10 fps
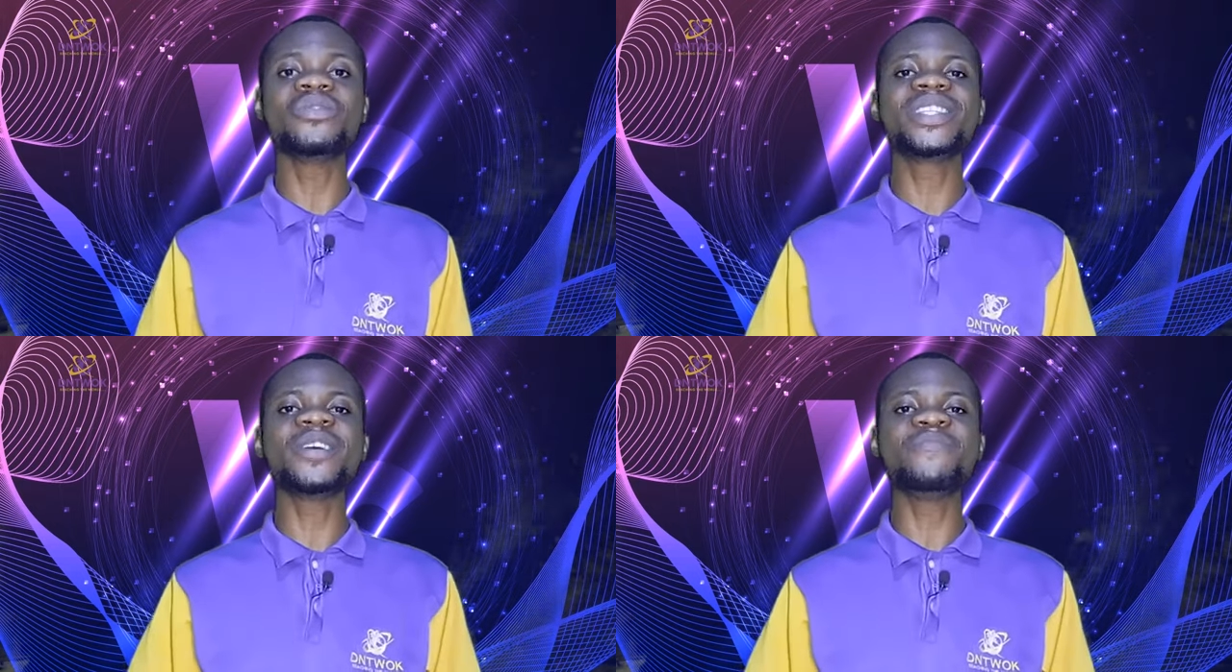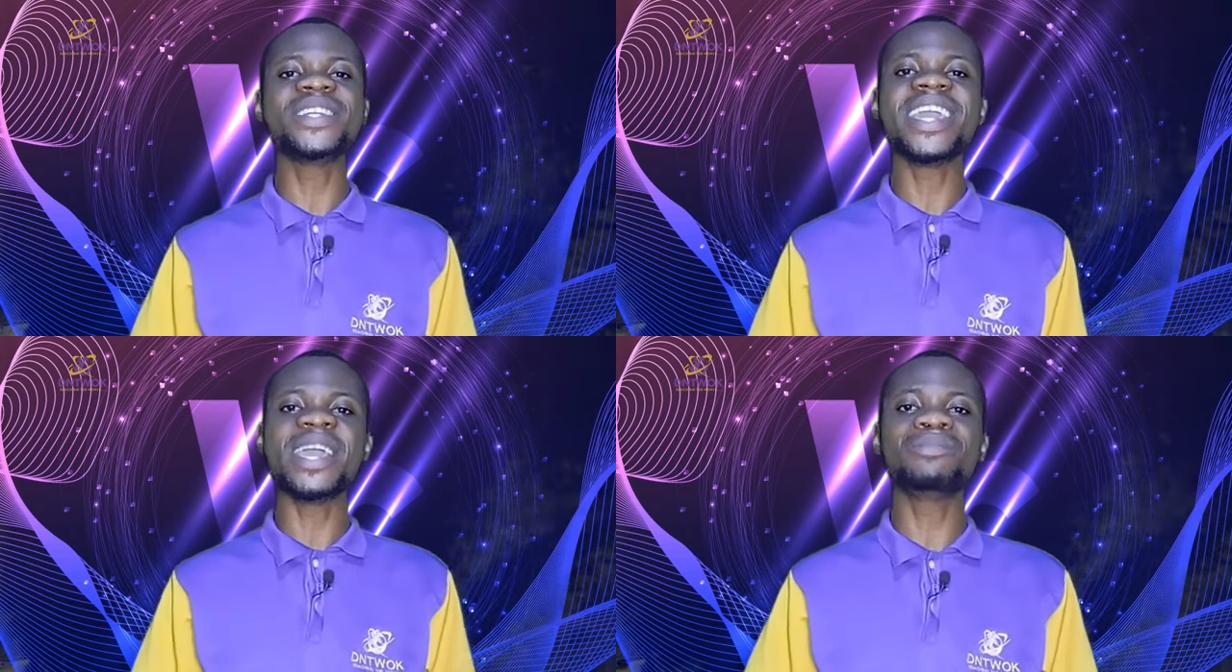Will they
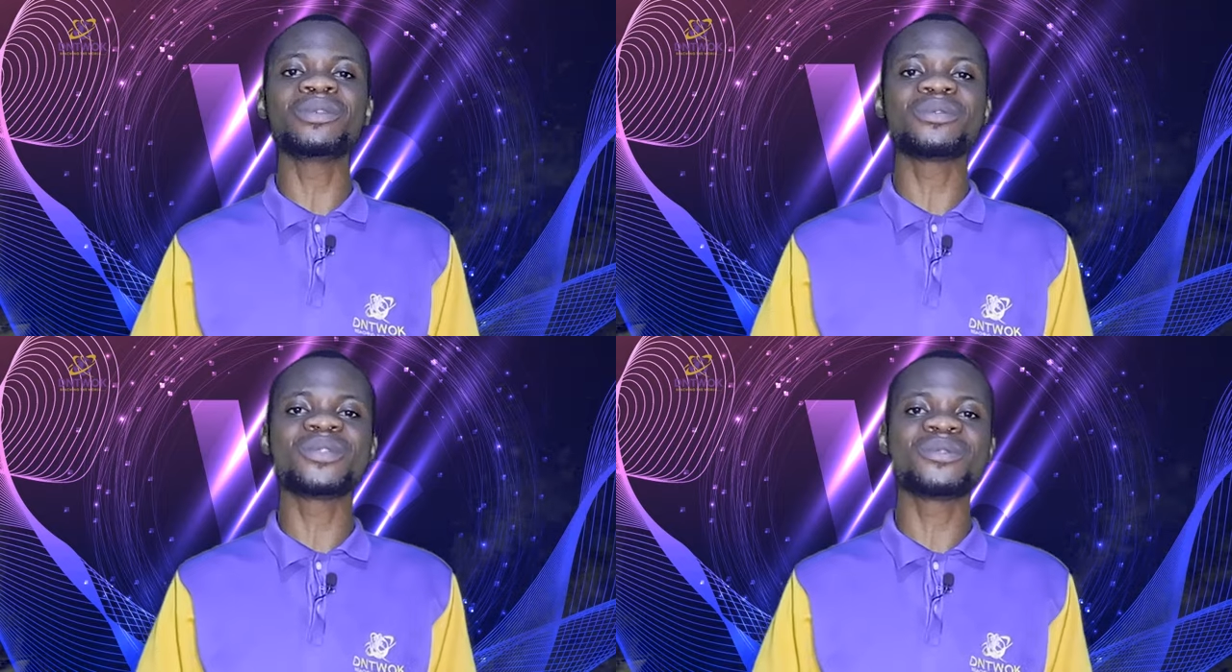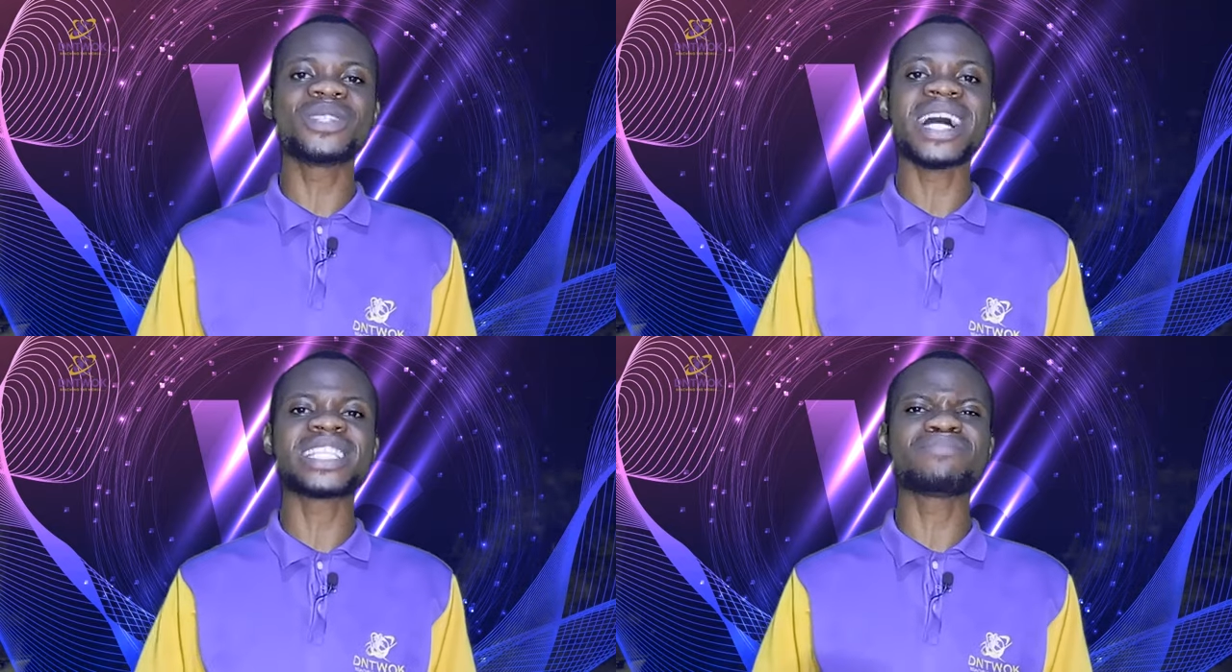be able to
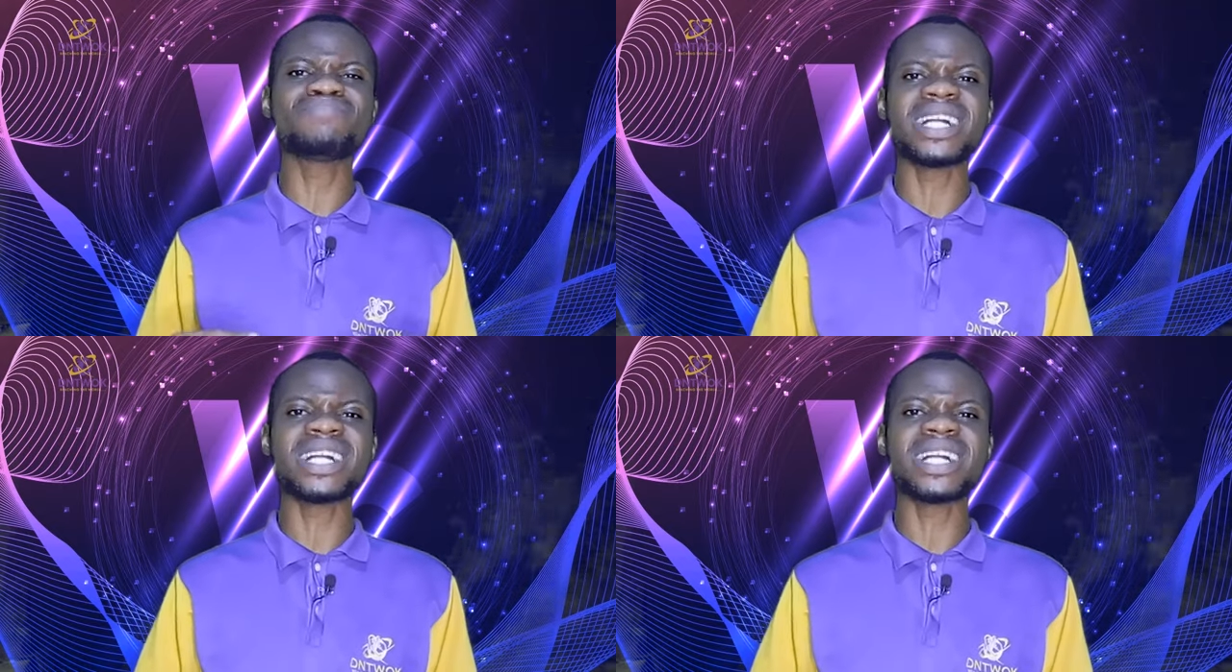do that?